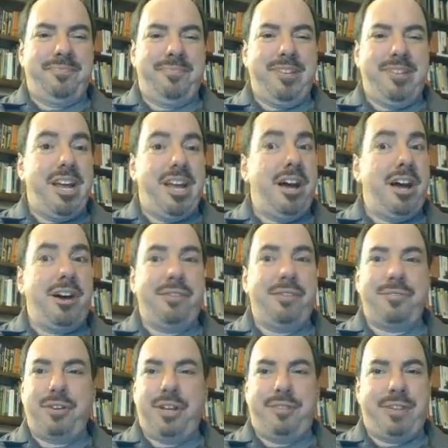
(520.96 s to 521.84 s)

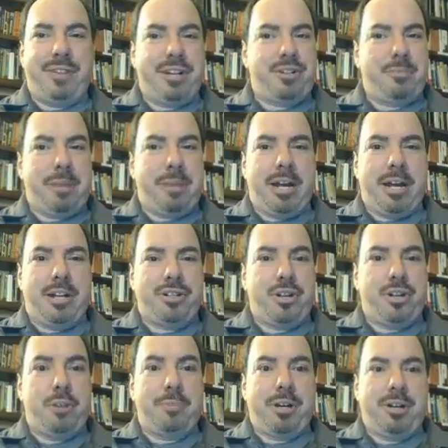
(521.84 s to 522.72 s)
Never give out your badge.
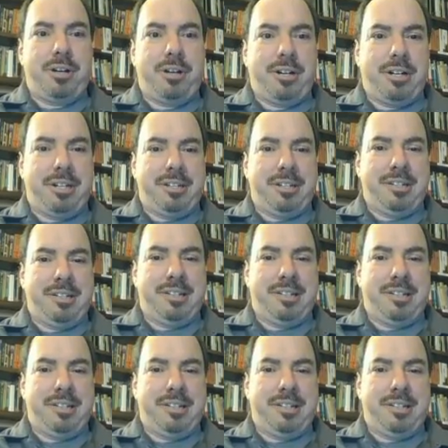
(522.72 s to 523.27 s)
Oh my God.